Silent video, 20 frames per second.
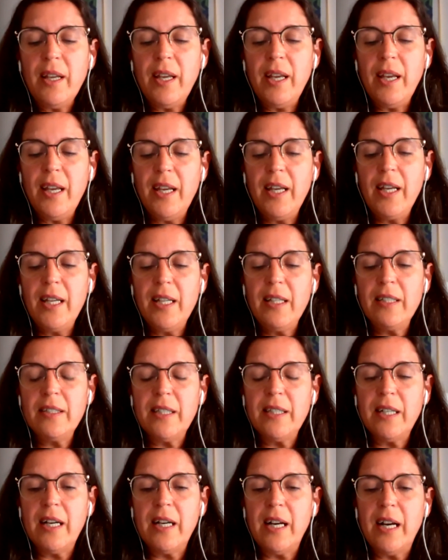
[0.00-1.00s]

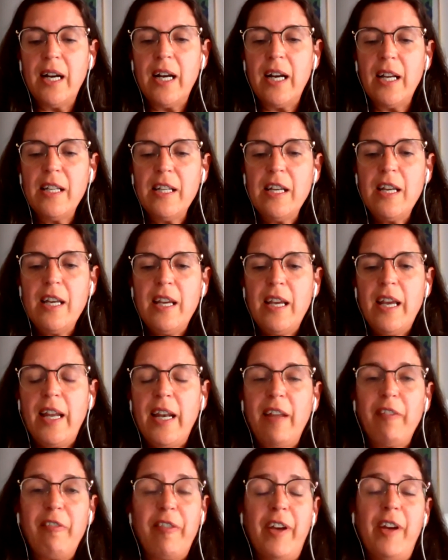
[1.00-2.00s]
and
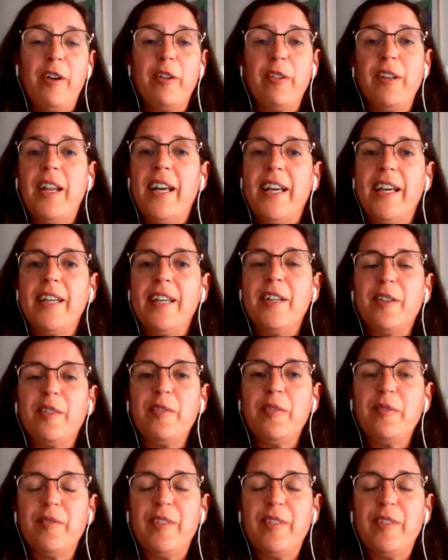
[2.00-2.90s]
I felt like